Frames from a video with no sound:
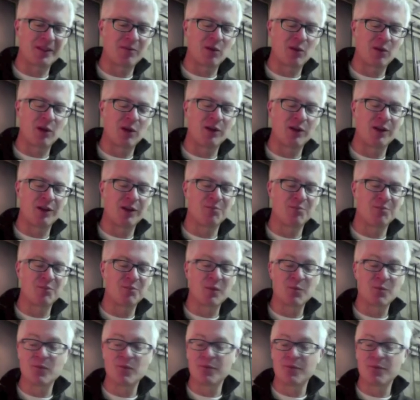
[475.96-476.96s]
And
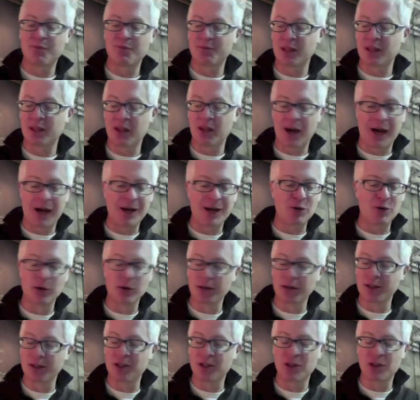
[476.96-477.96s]
I
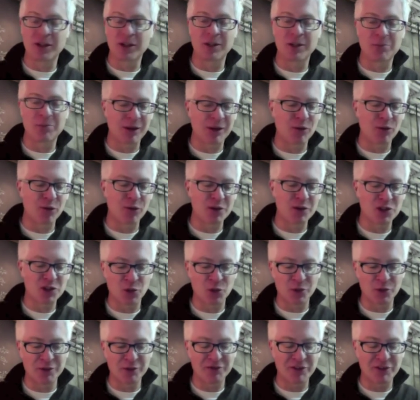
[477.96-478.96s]
really dig it, by the way.
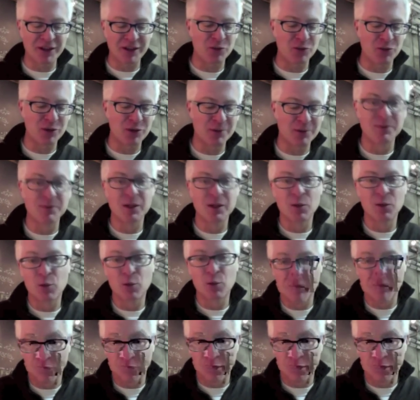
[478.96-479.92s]
So, in fact, we have a